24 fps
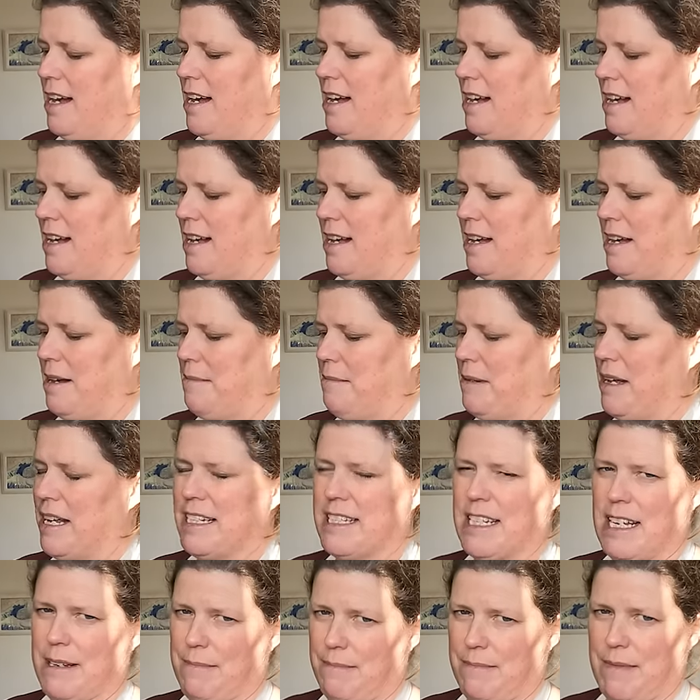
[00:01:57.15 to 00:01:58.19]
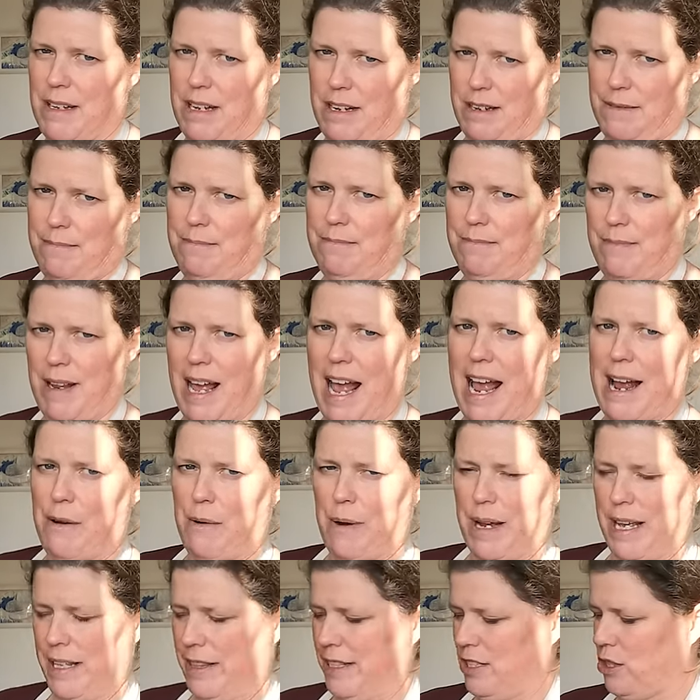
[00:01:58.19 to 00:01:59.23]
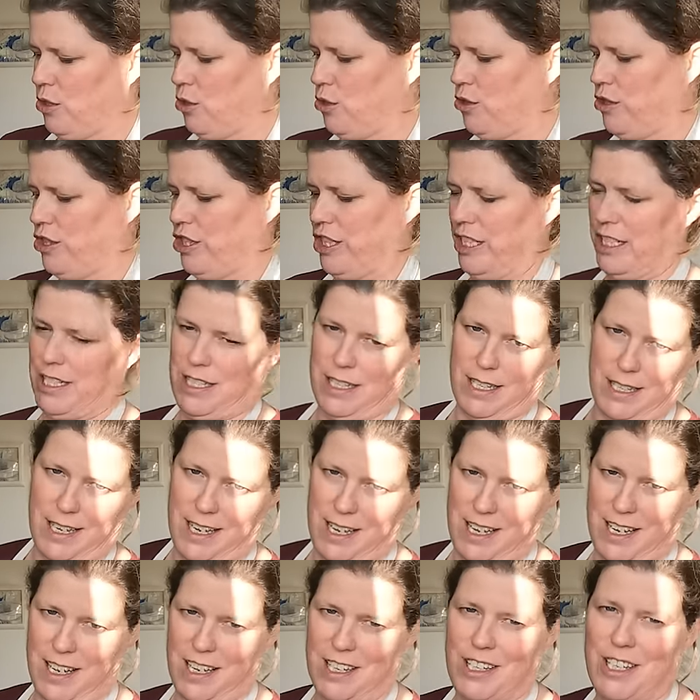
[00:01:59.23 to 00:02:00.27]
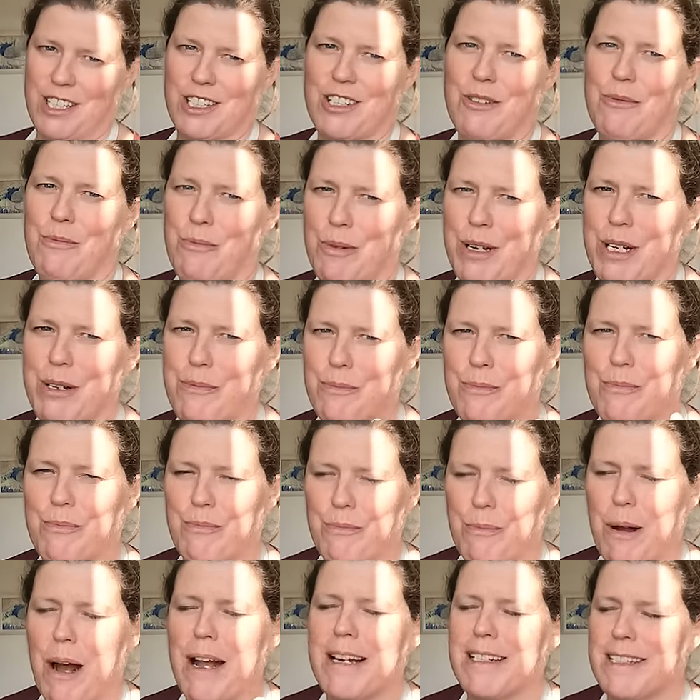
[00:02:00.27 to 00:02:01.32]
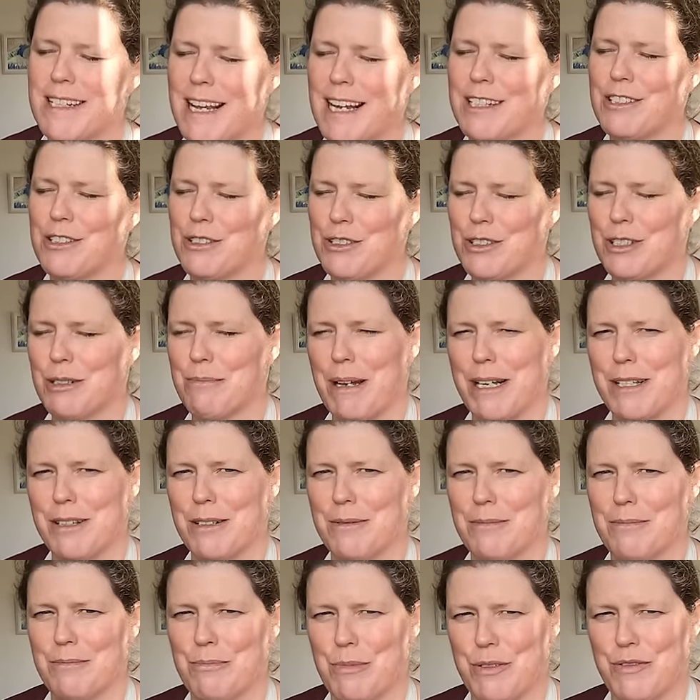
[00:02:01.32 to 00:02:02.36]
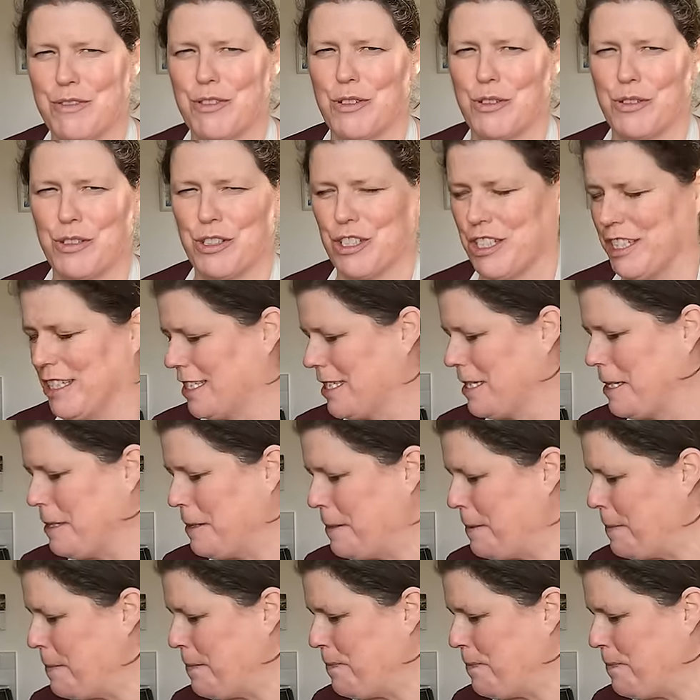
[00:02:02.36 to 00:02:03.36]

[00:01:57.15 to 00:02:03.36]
Out at the sausages, because my dad used to make them with sausages.